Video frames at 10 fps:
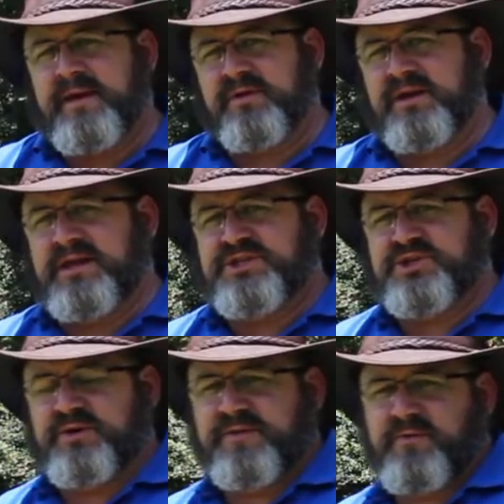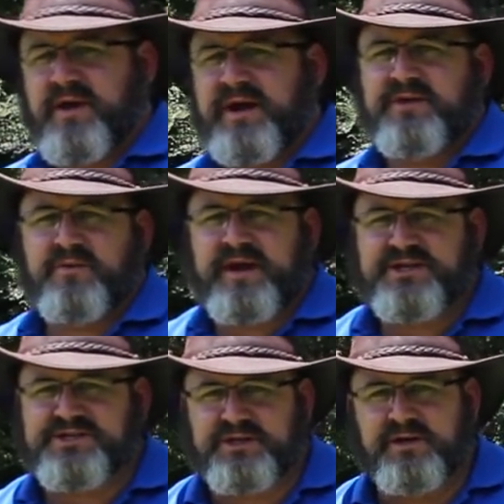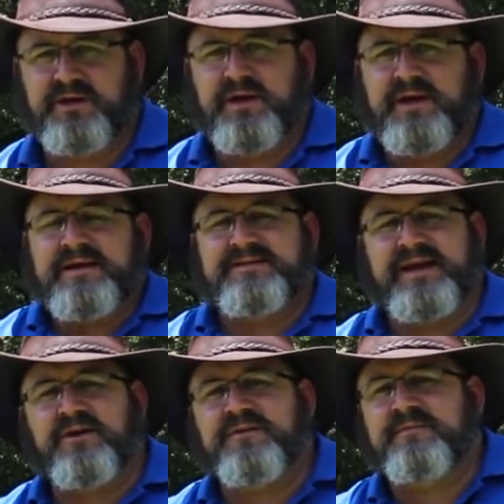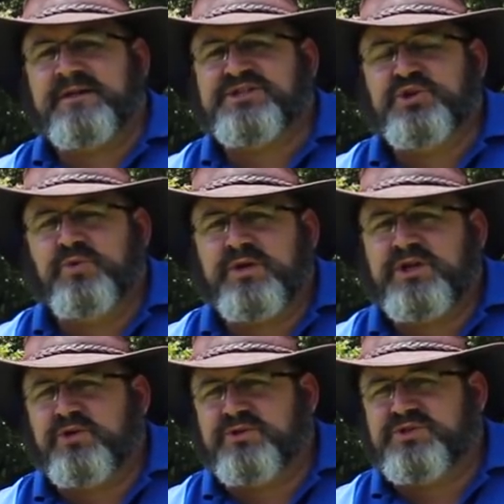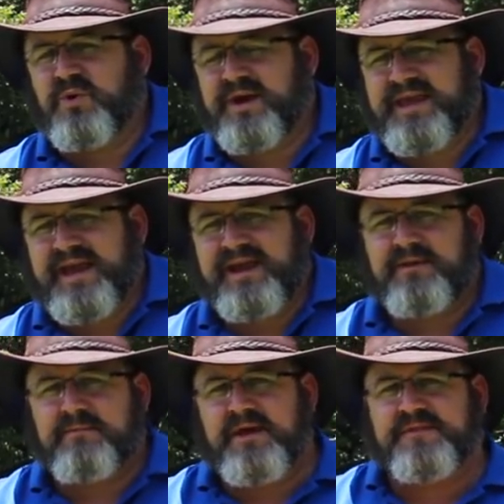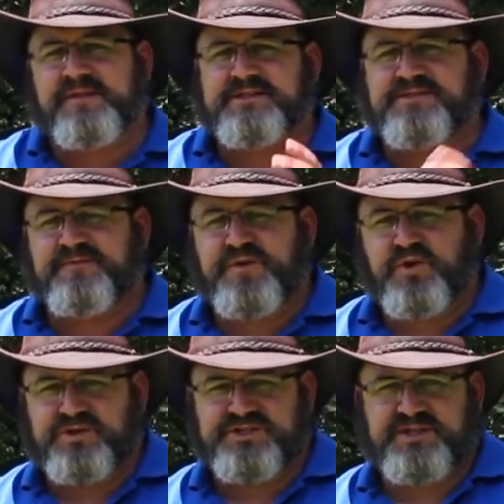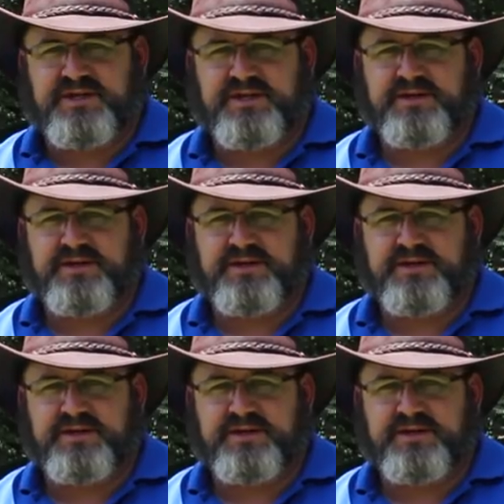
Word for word: able to lead you in the right direction. Tell them that you want to use organic methods first,